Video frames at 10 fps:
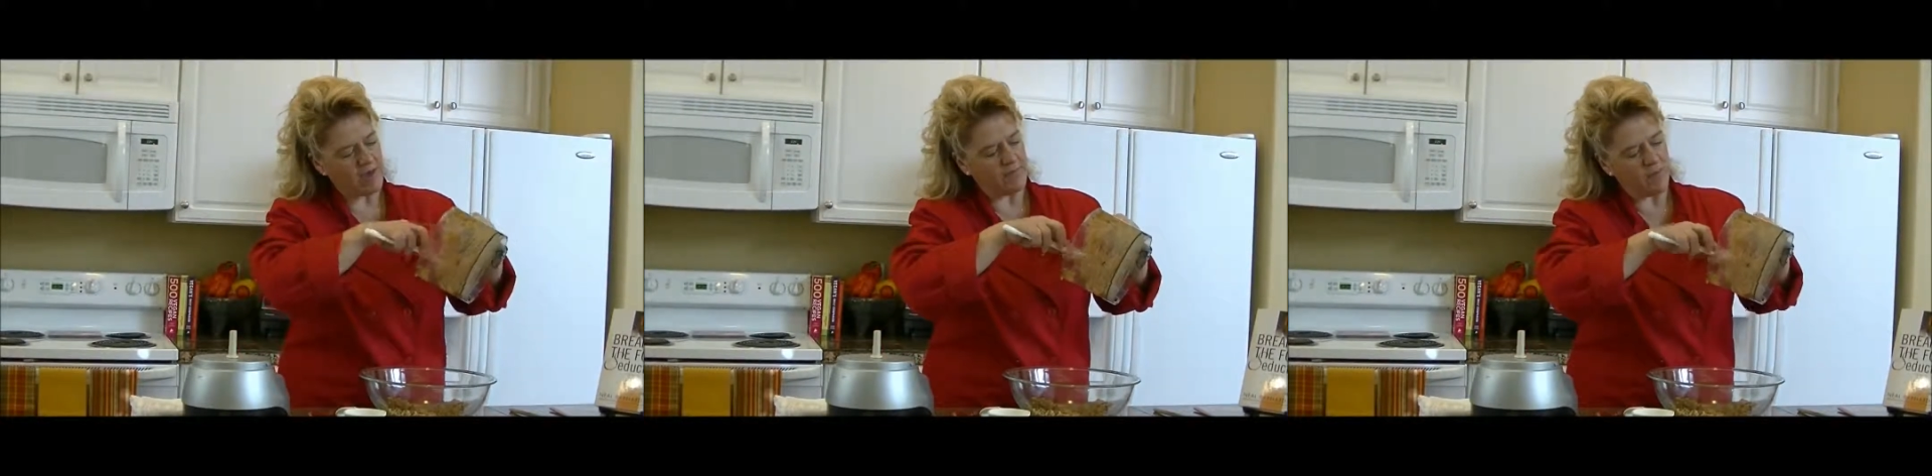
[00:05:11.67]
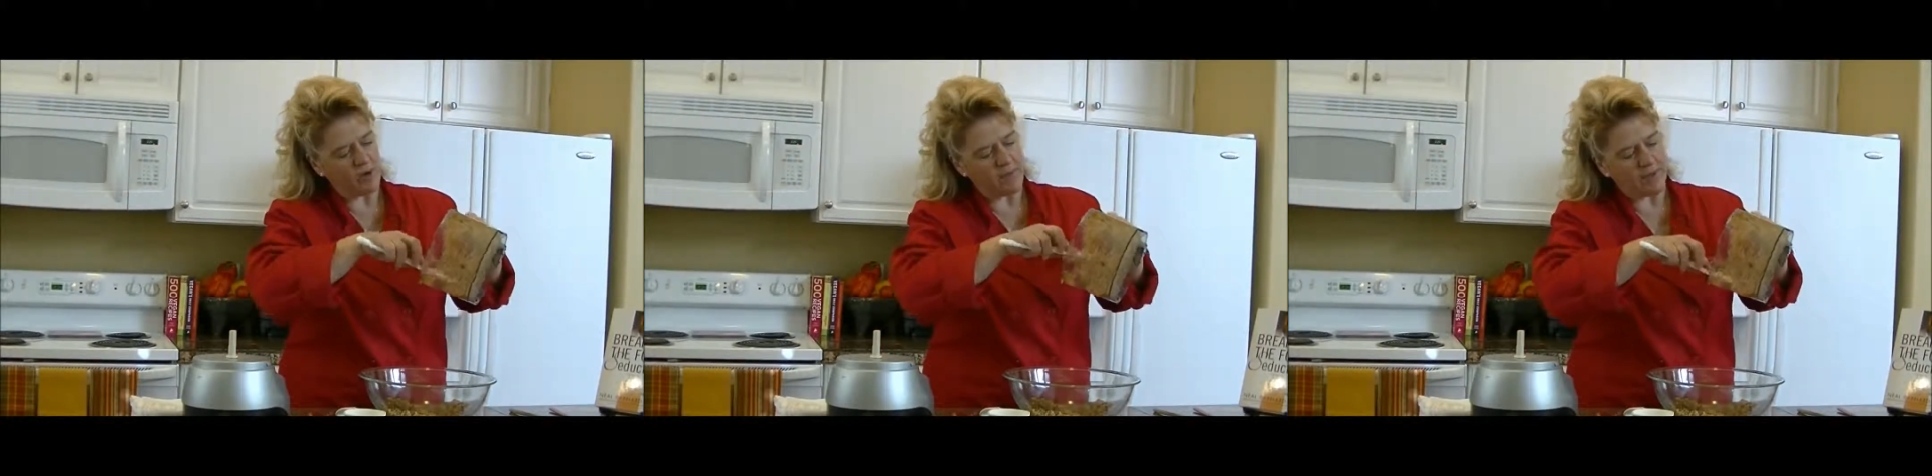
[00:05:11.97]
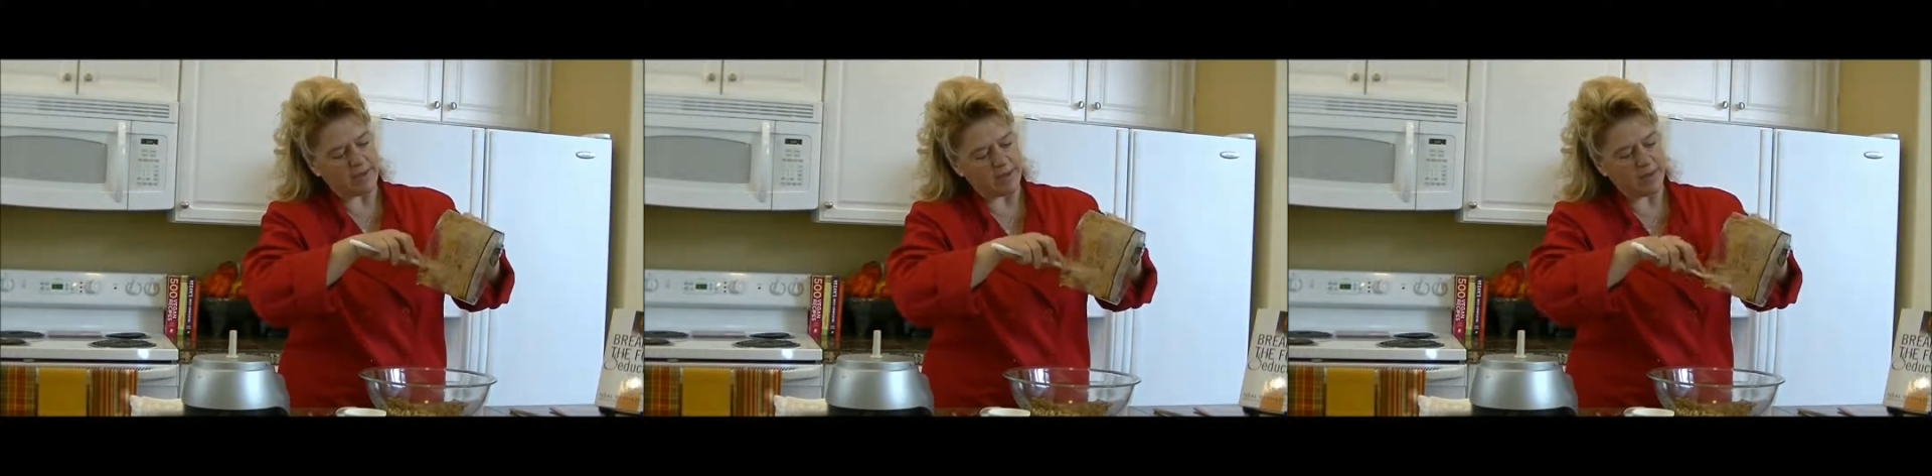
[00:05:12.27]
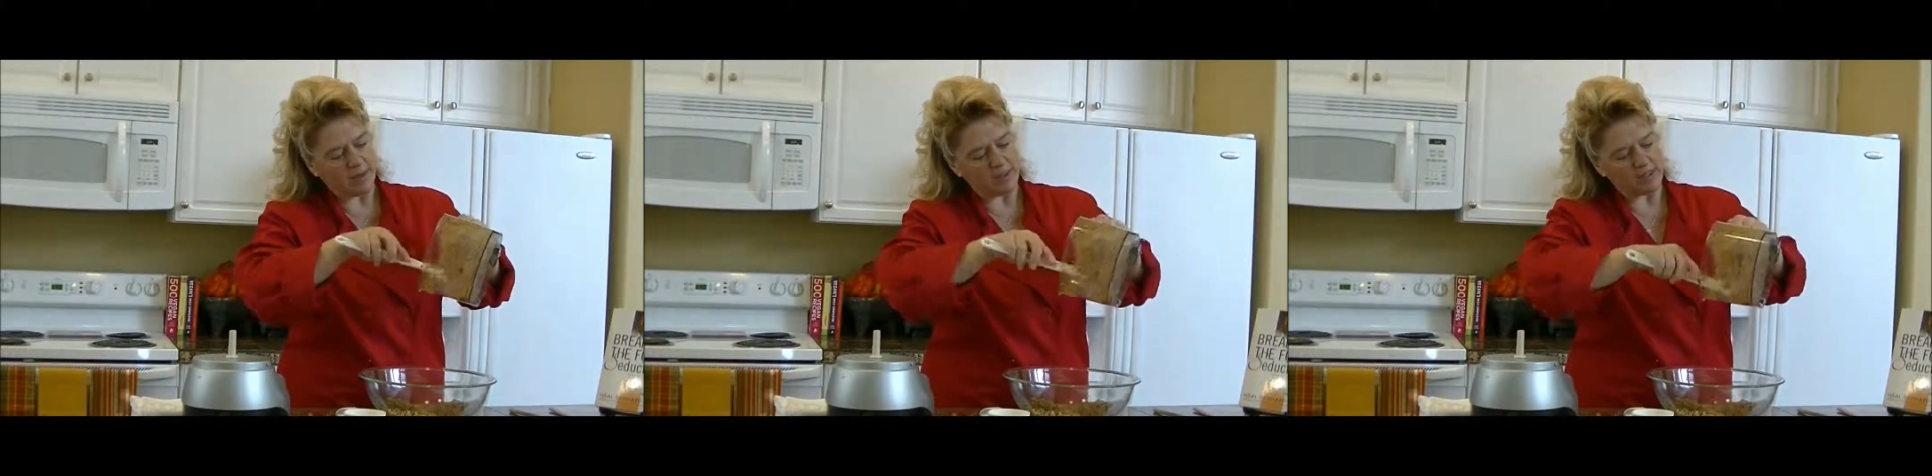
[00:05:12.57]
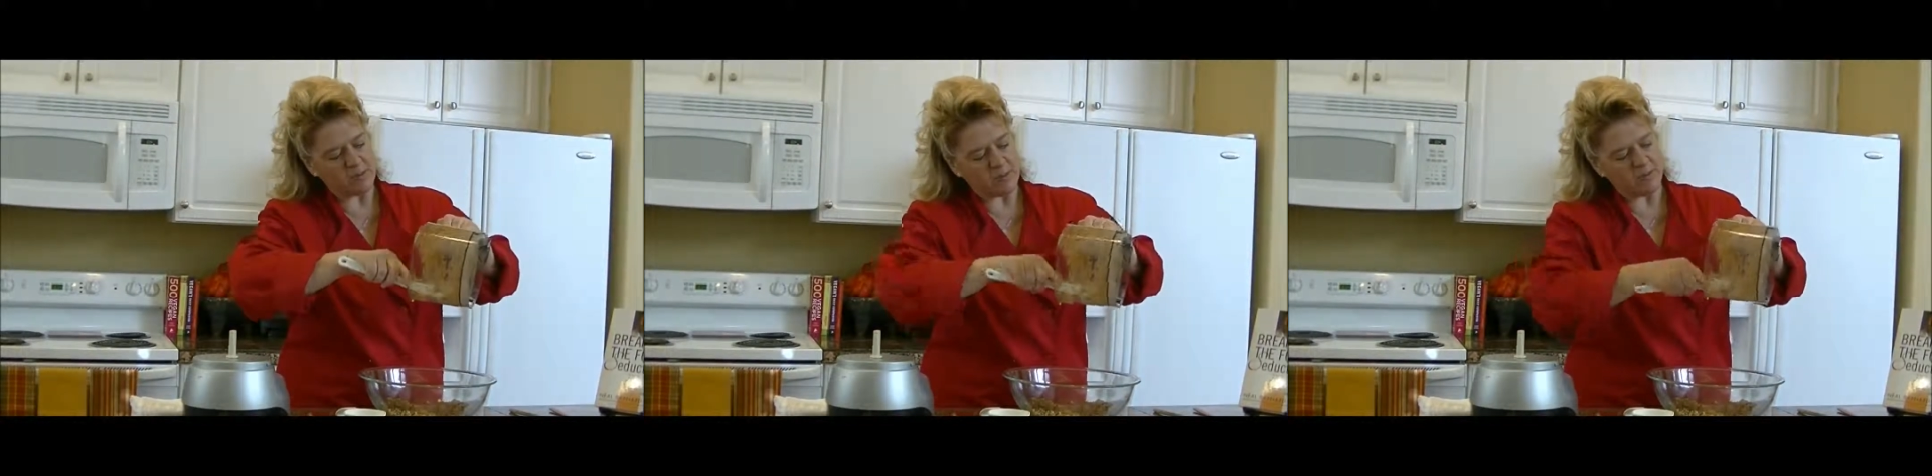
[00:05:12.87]
If you want to make a double
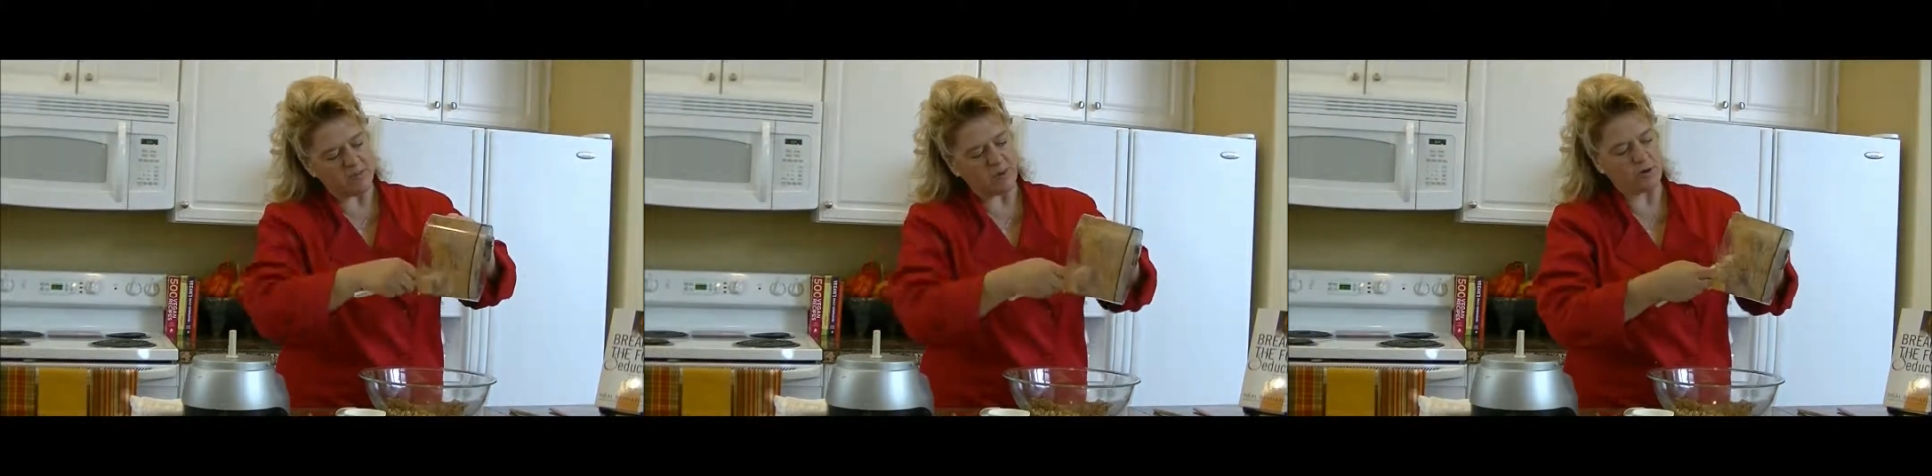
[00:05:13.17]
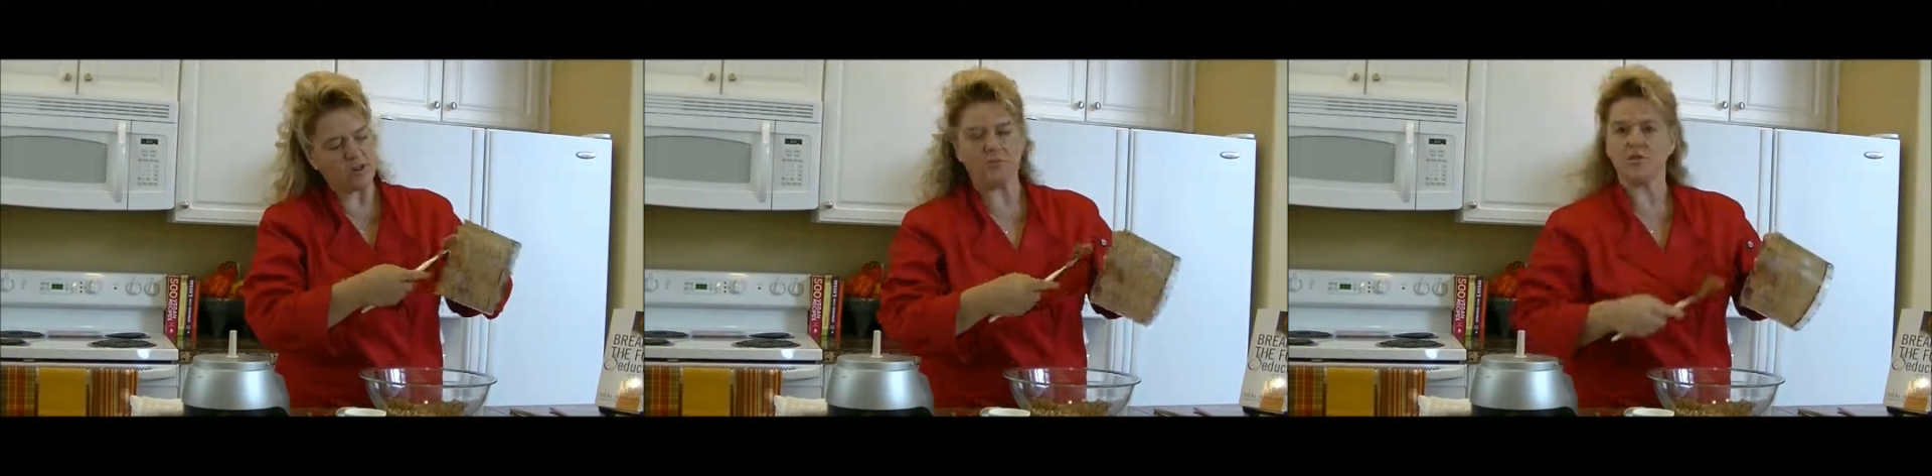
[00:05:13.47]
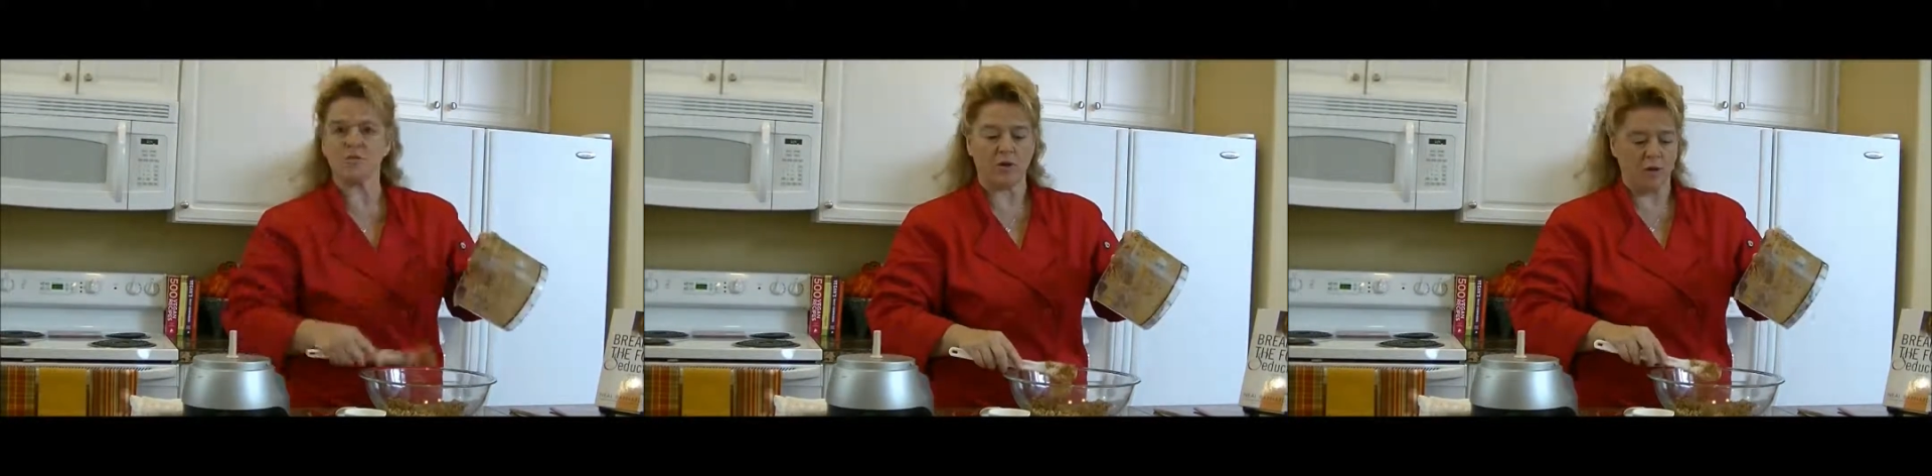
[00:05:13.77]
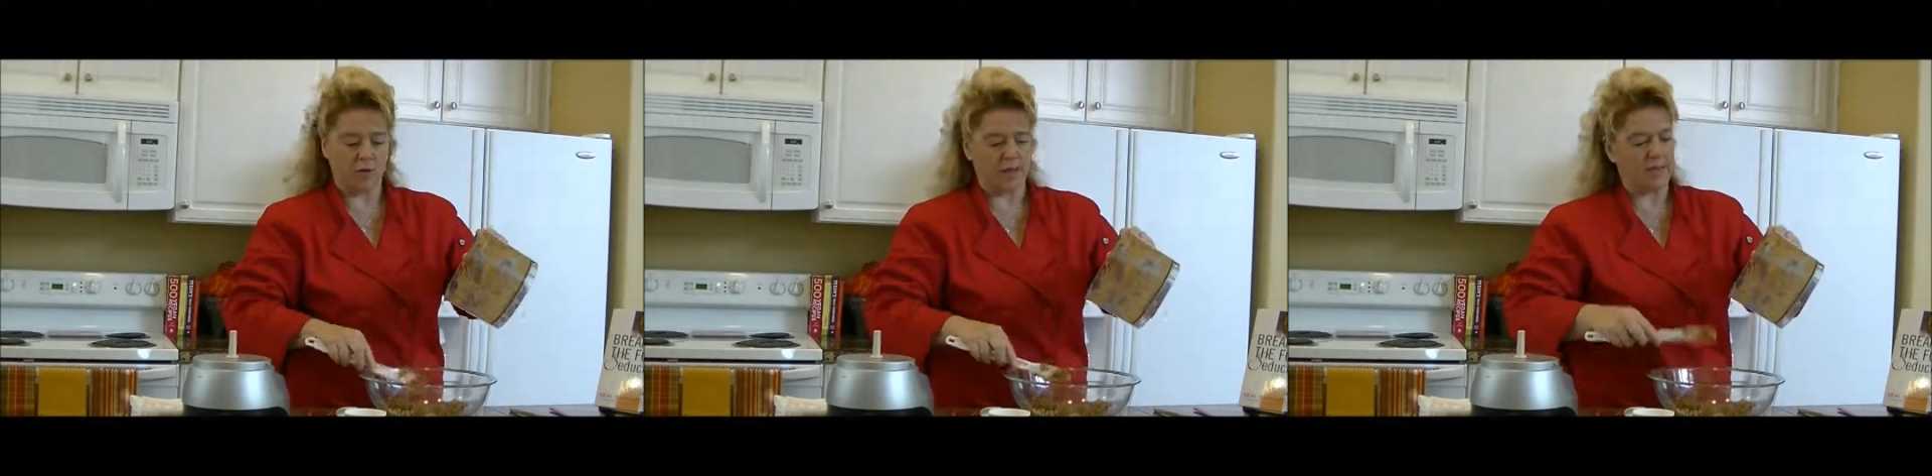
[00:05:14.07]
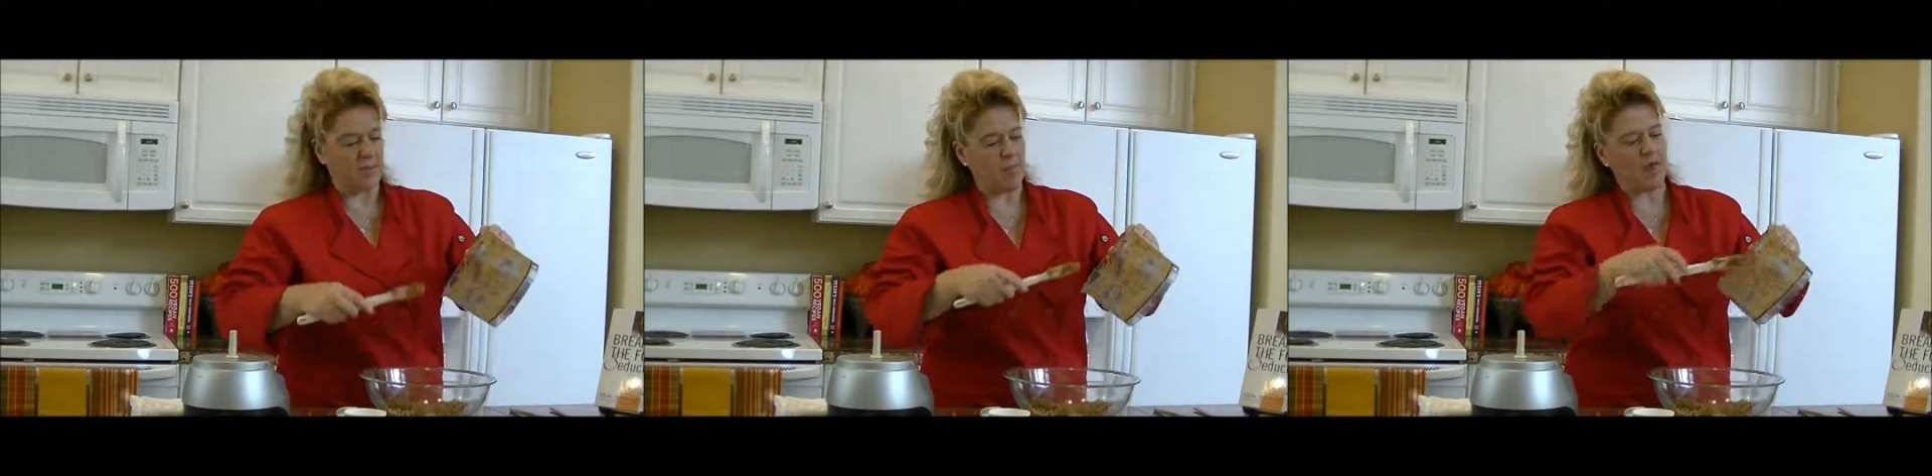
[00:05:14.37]
recipe, then of course you just want to go ahead and
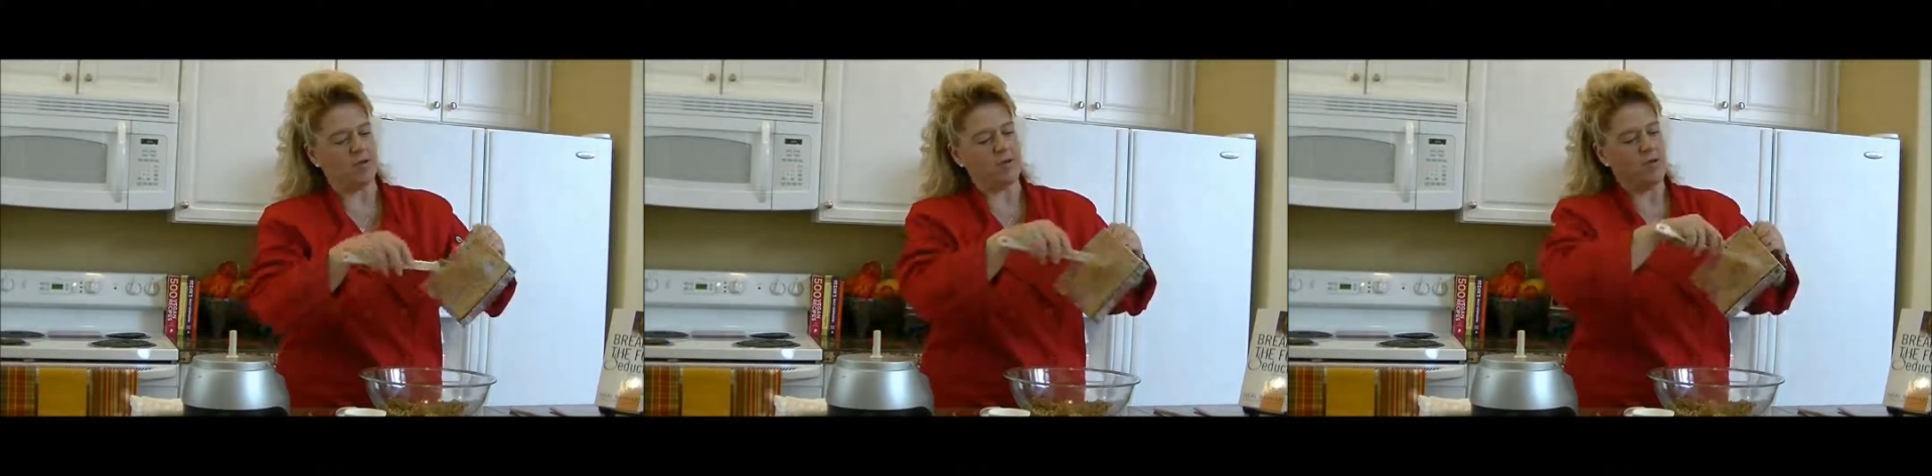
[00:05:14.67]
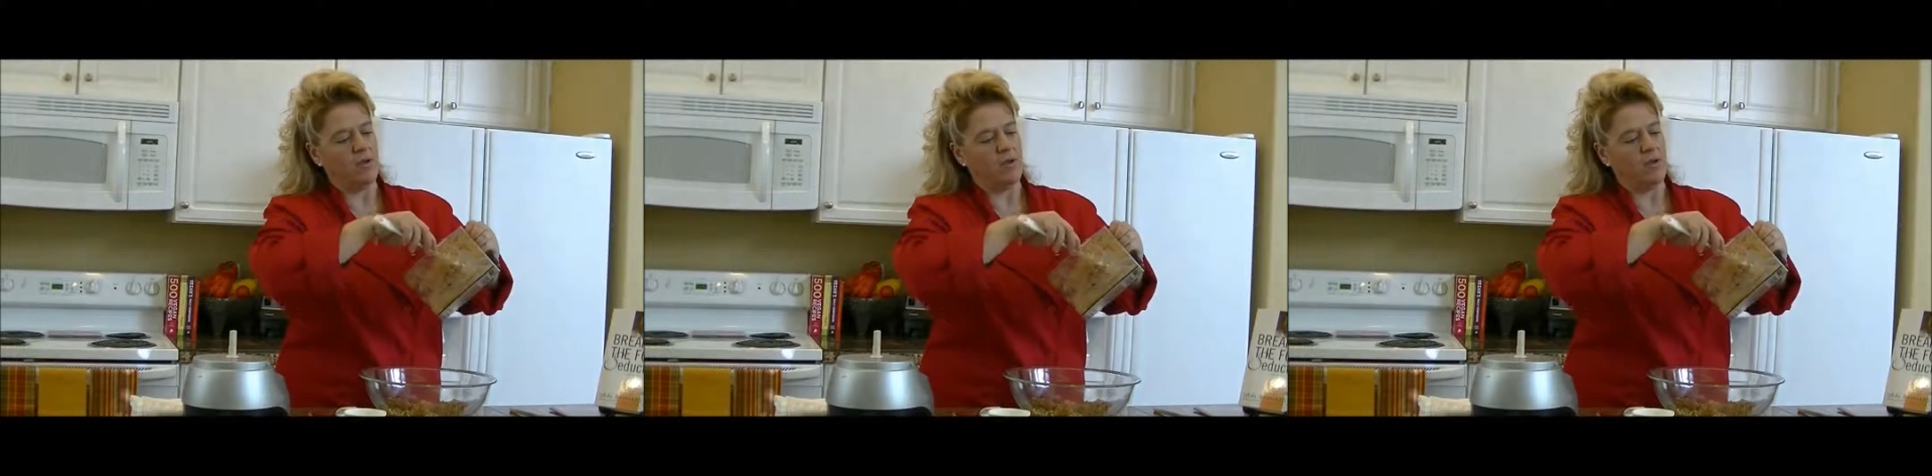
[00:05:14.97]
get a pound.